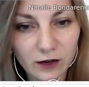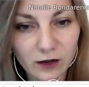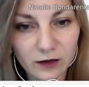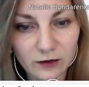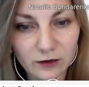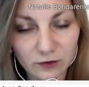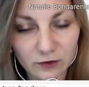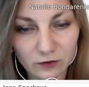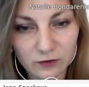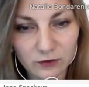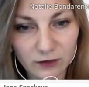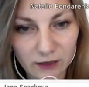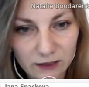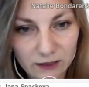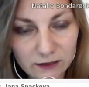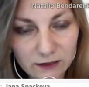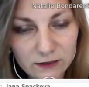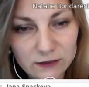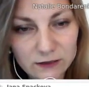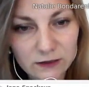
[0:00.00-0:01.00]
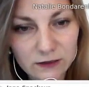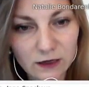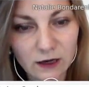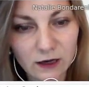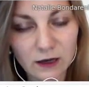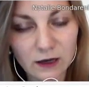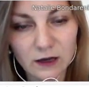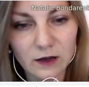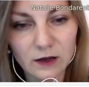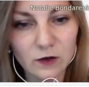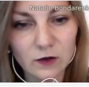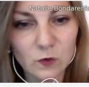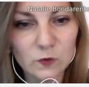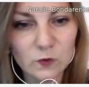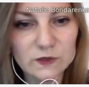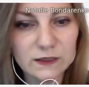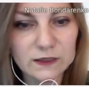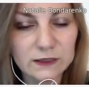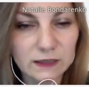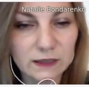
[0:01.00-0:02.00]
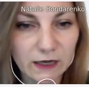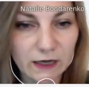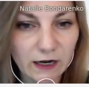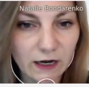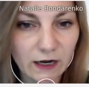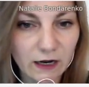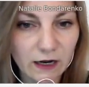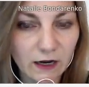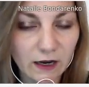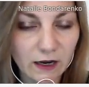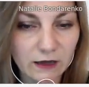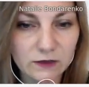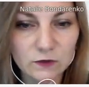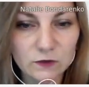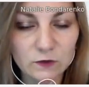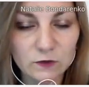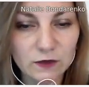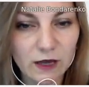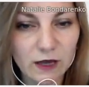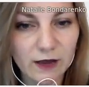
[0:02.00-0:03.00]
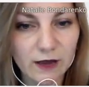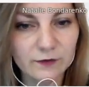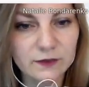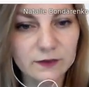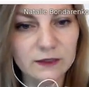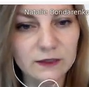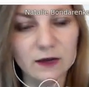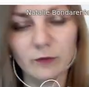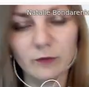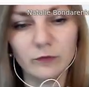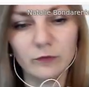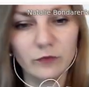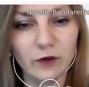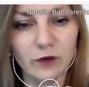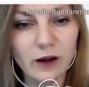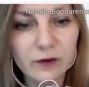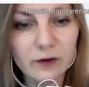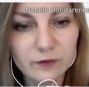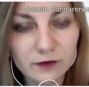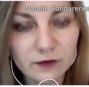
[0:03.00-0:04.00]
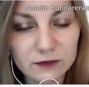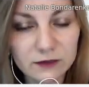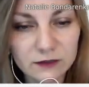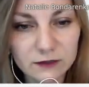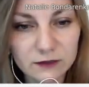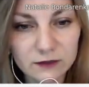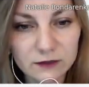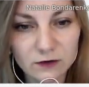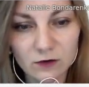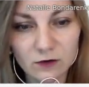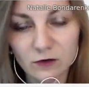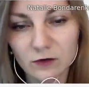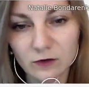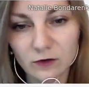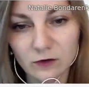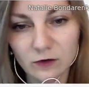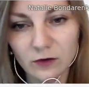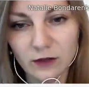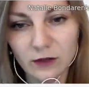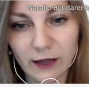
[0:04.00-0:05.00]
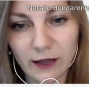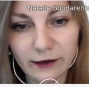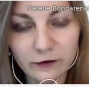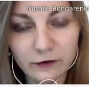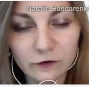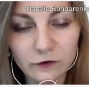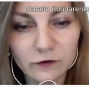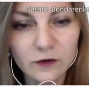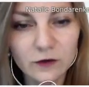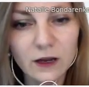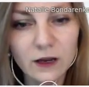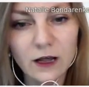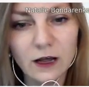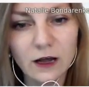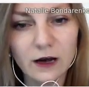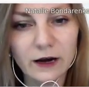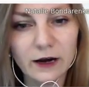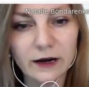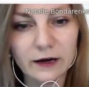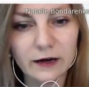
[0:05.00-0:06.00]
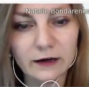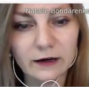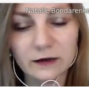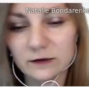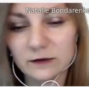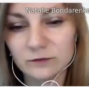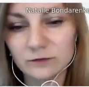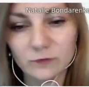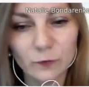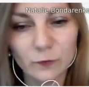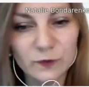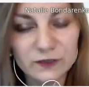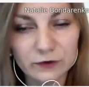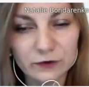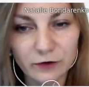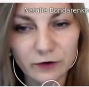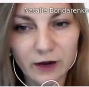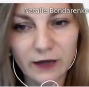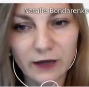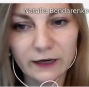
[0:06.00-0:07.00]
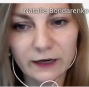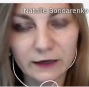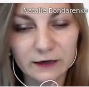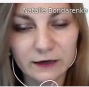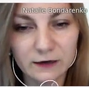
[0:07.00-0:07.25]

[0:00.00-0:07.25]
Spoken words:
your guest could stay and could have some breakfast or lunch with organic